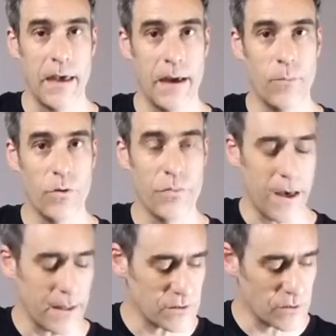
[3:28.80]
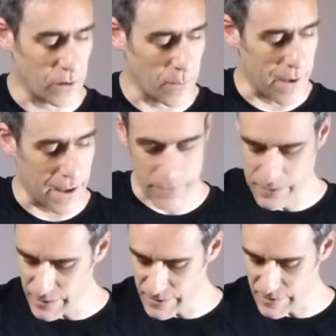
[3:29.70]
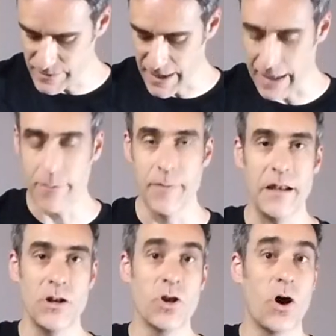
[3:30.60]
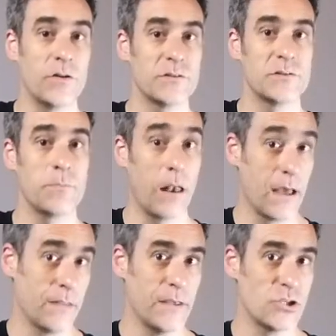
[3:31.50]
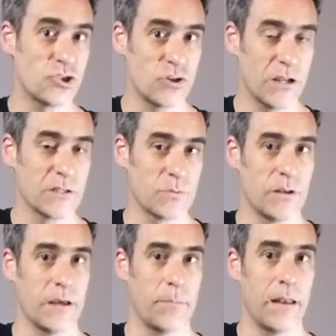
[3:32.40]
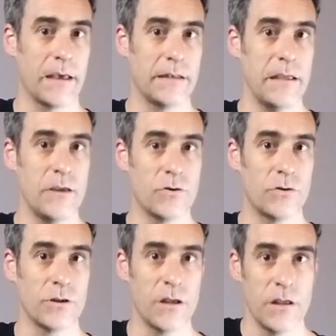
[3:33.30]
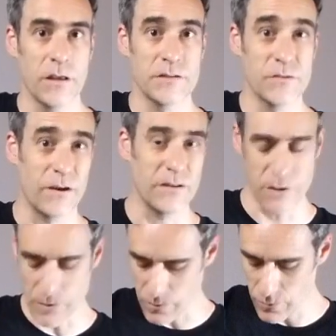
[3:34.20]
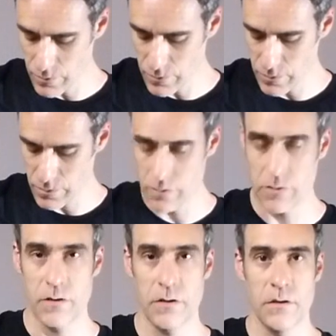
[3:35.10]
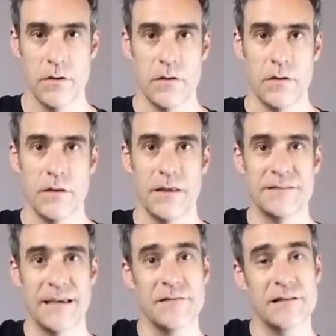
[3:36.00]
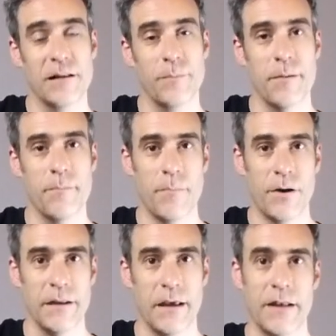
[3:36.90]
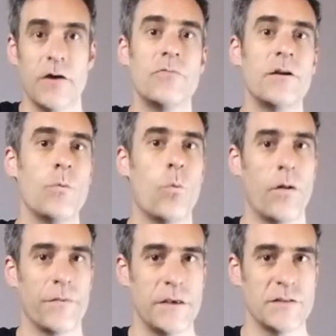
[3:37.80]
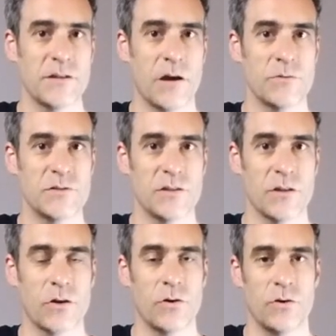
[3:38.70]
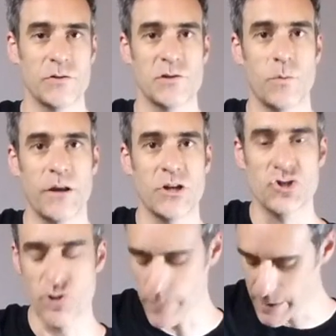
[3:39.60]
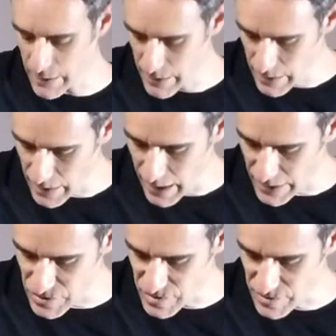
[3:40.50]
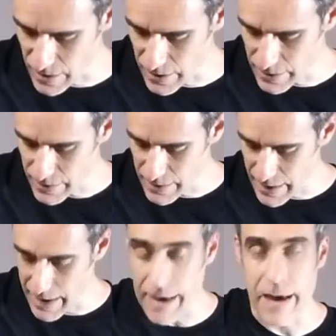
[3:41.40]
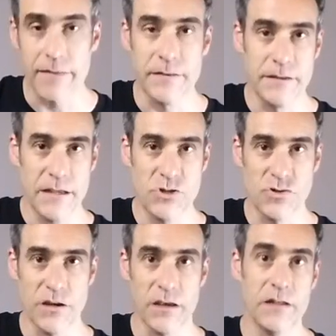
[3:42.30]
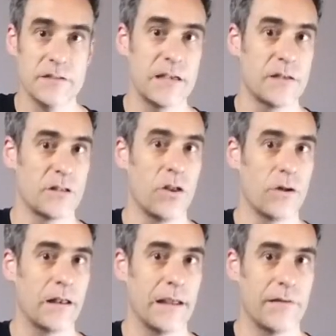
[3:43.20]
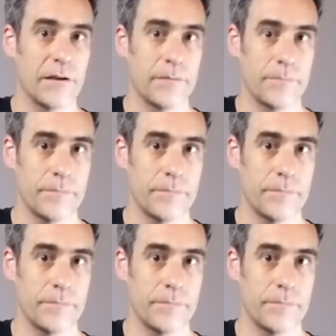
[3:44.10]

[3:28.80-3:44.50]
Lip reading: And what that's all about is it's telling me not to play these strings when I play a D chord. Because if I do, it sounds a little bit muddy. I don't really want these notes in the chord. So when I strum it, I just start at the D string and it sounds a lot clearer.